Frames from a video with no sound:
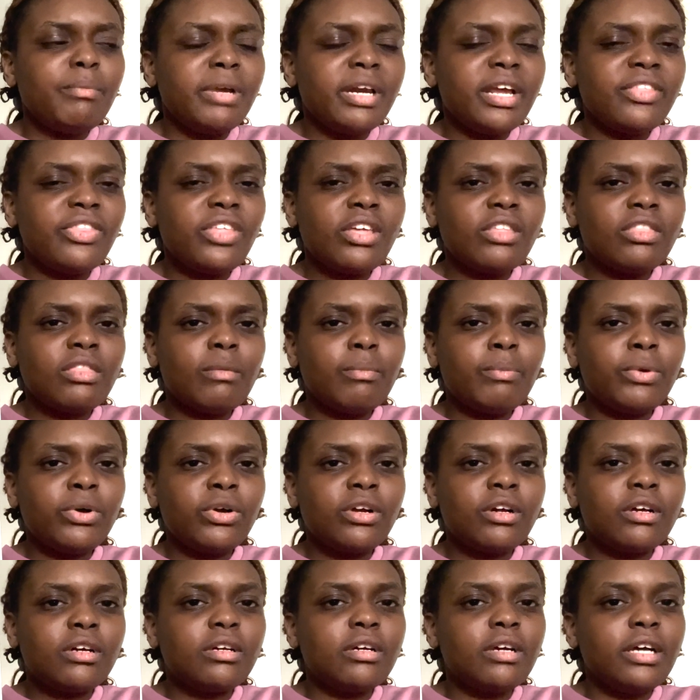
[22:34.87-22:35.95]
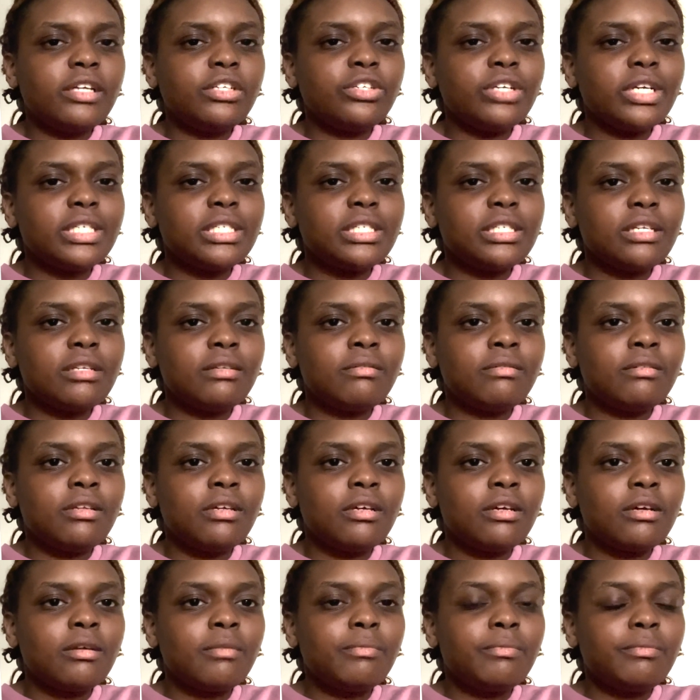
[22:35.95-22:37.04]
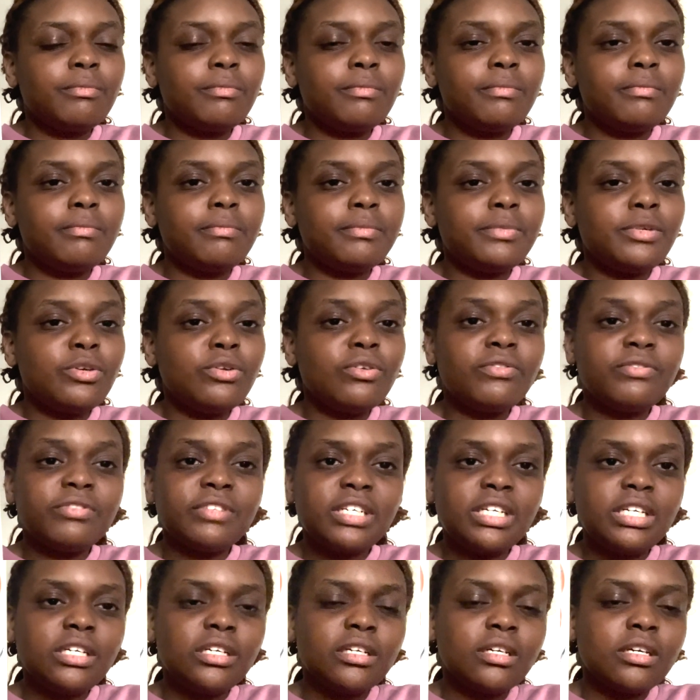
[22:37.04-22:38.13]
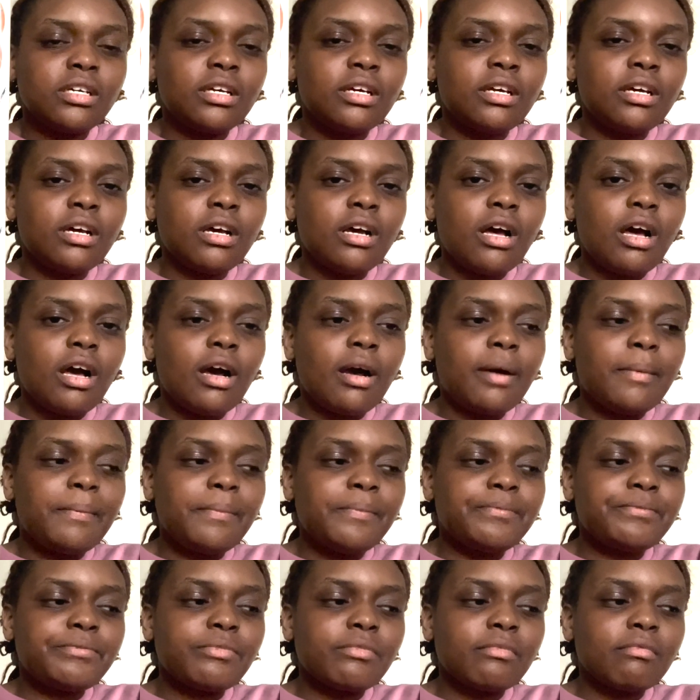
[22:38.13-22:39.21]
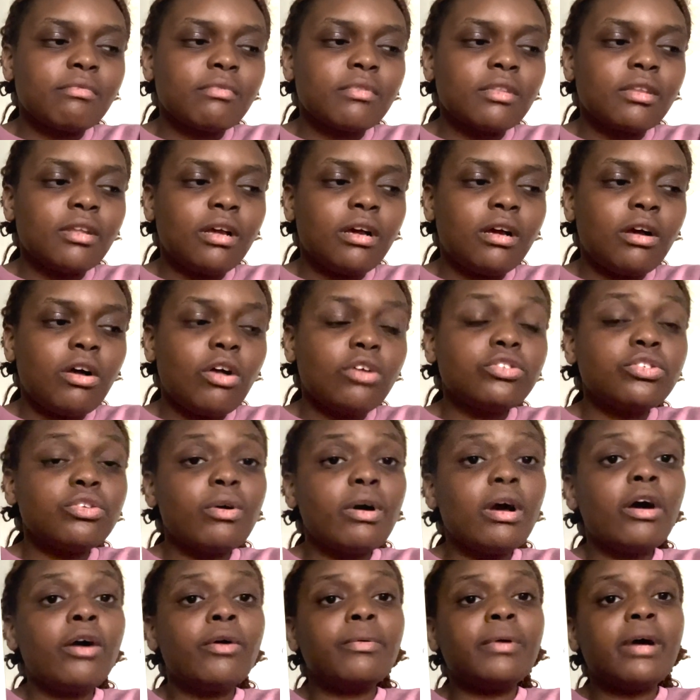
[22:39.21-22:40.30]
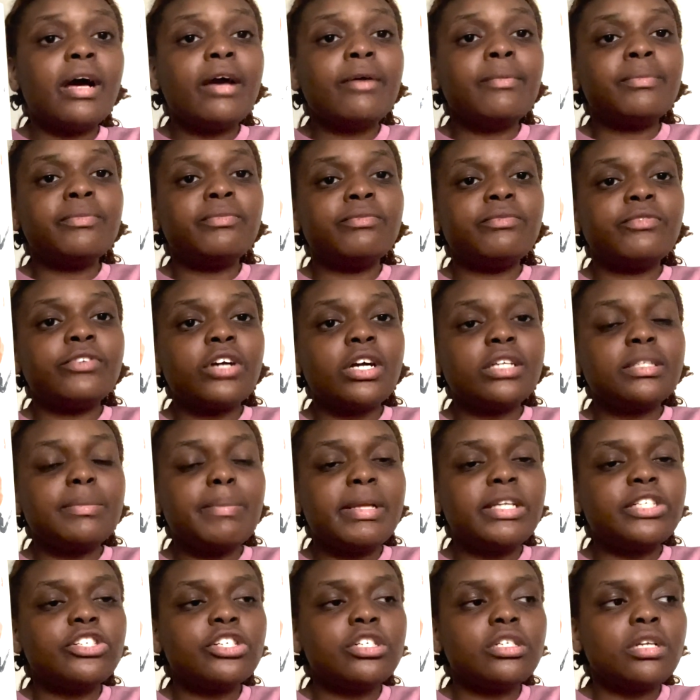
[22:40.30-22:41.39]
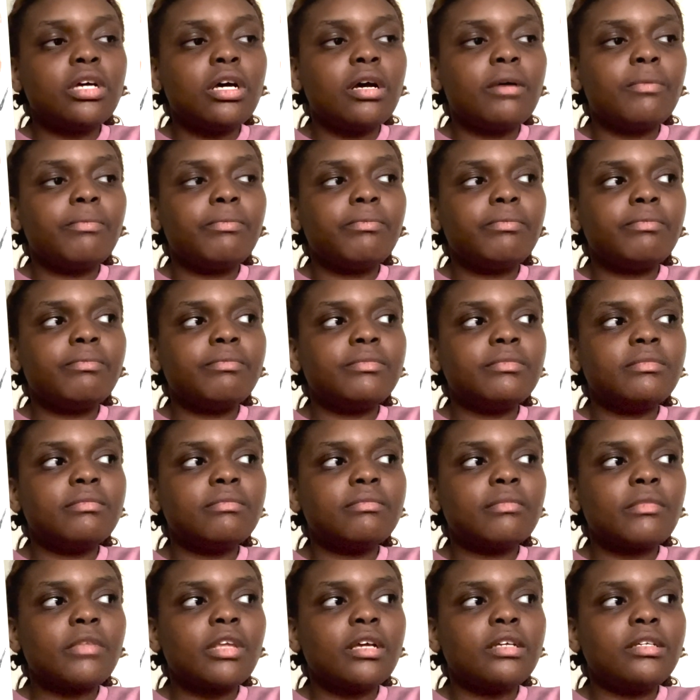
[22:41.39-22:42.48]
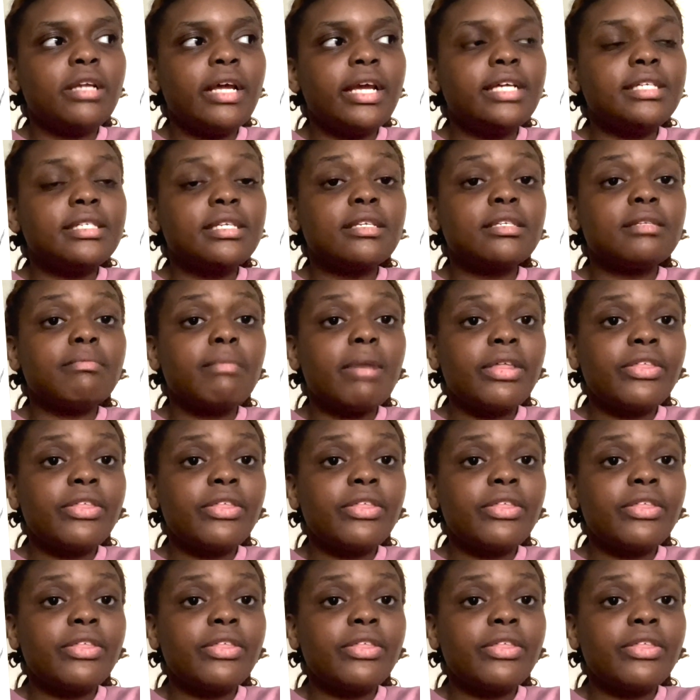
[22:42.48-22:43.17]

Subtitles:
but I think the book addressed it beautifully. Um, Also, oh, I forgot to mention Aza's